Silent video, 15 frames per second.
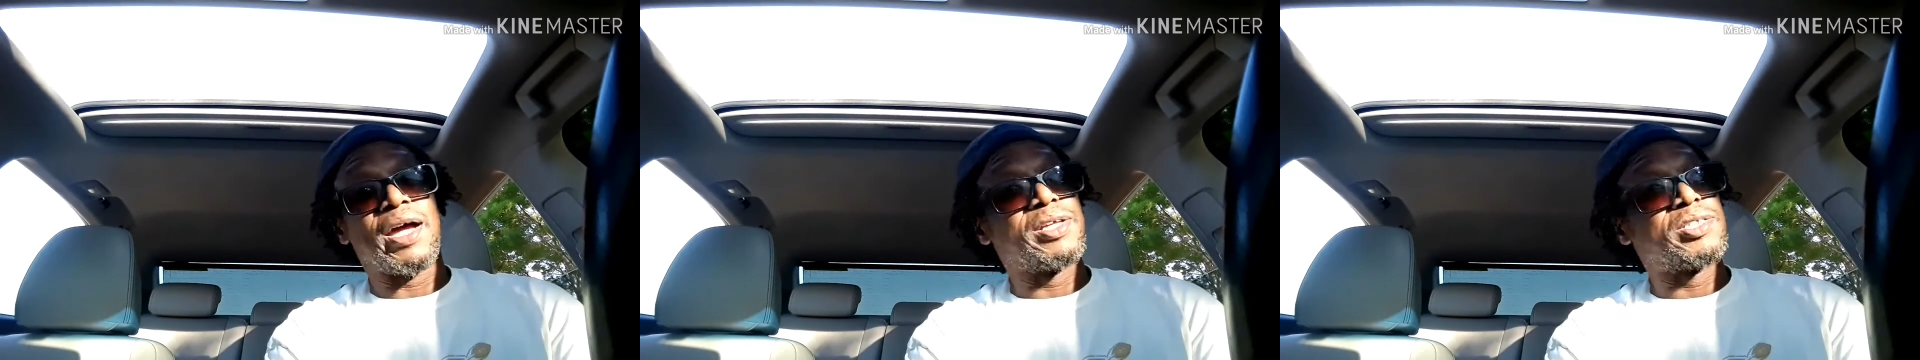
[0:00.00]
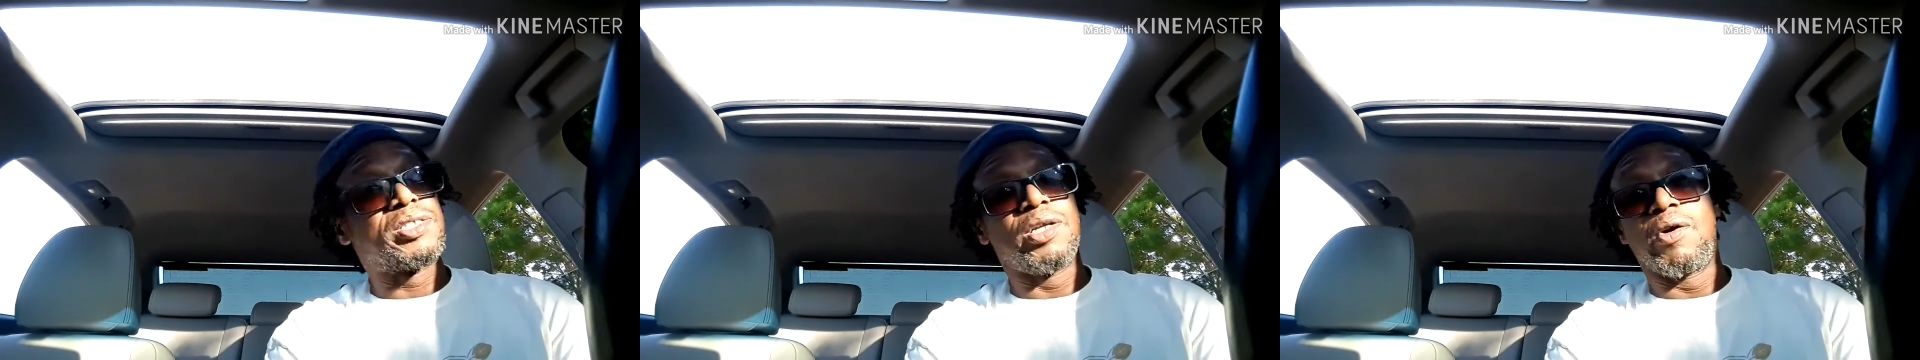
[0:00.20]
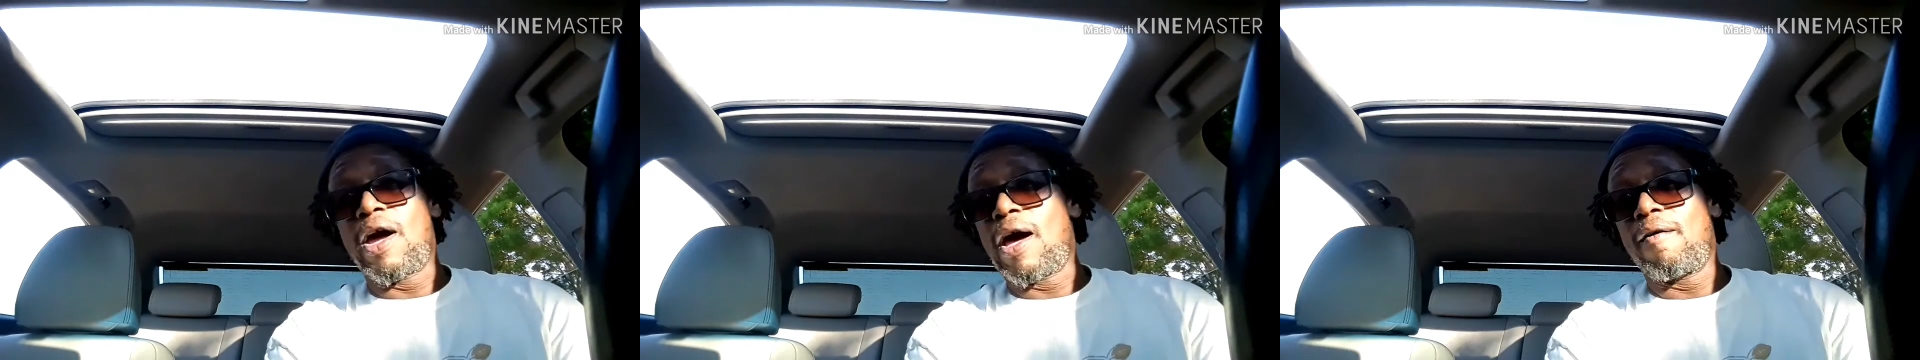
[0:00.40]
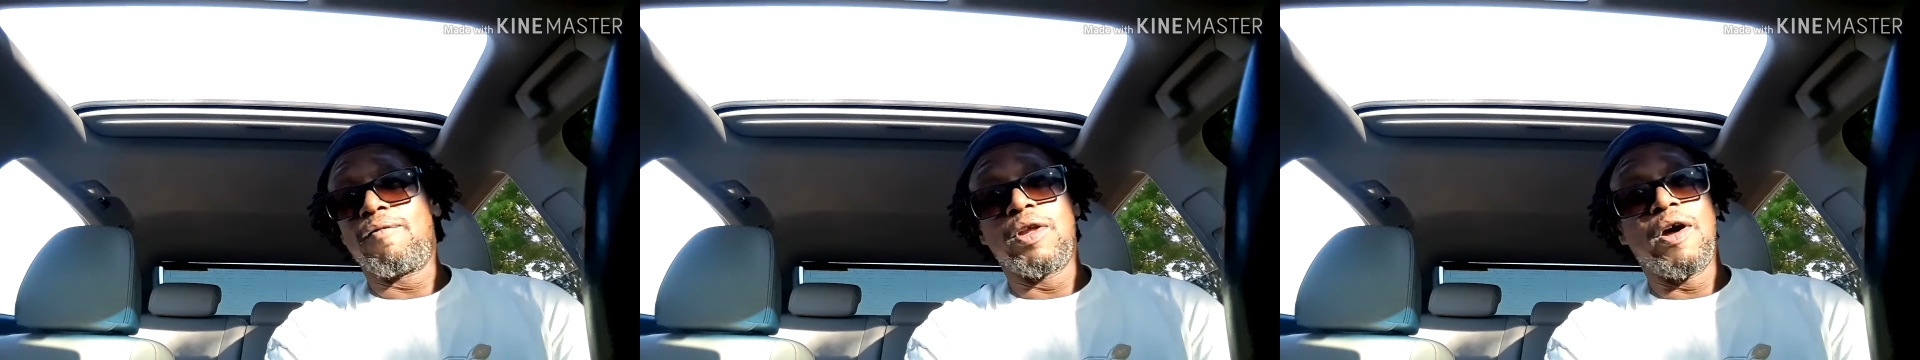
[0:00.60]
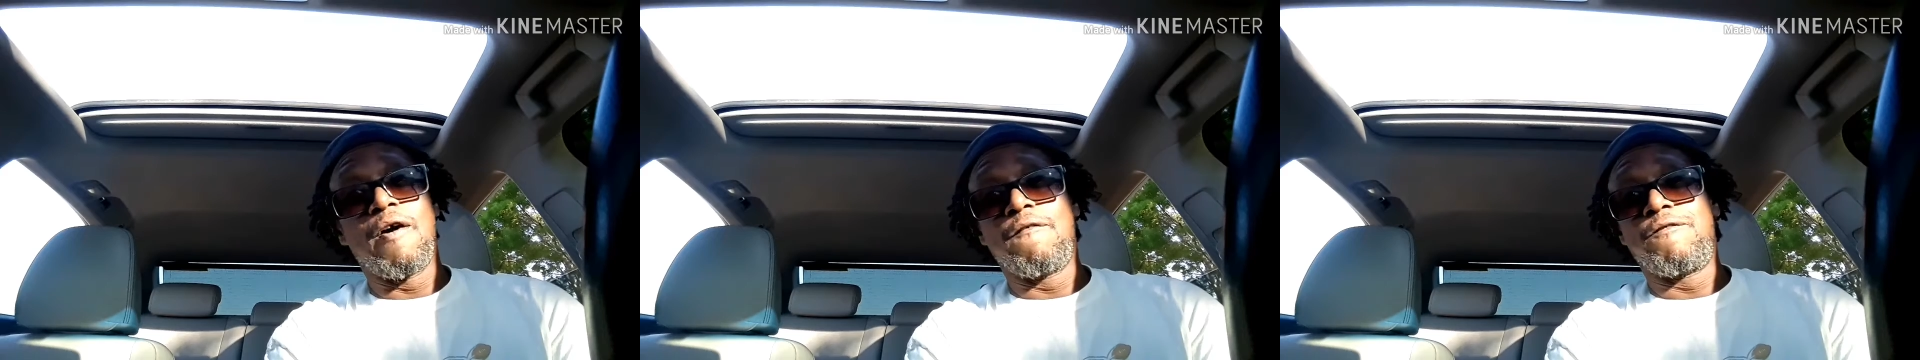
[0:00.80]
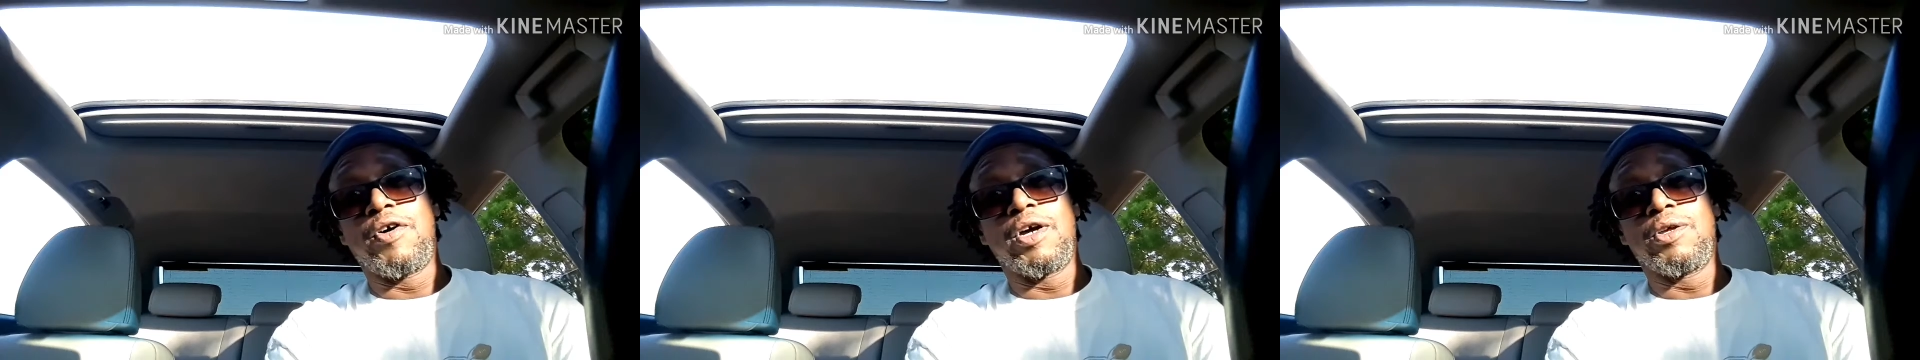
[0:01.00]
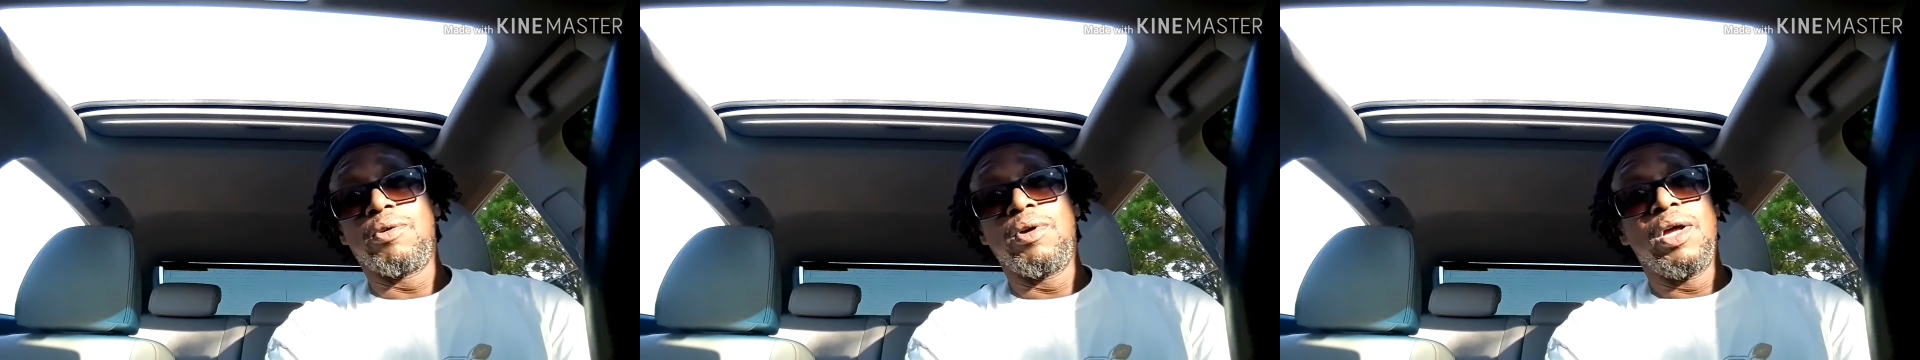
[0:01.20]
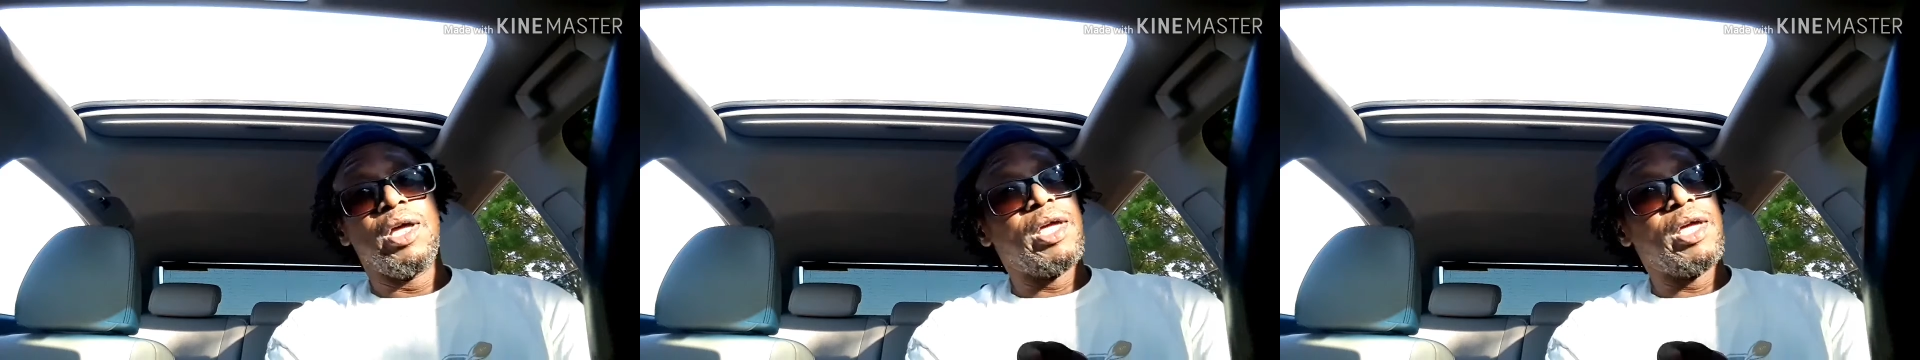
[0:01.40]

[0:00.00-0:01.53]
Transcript: can still have love for you.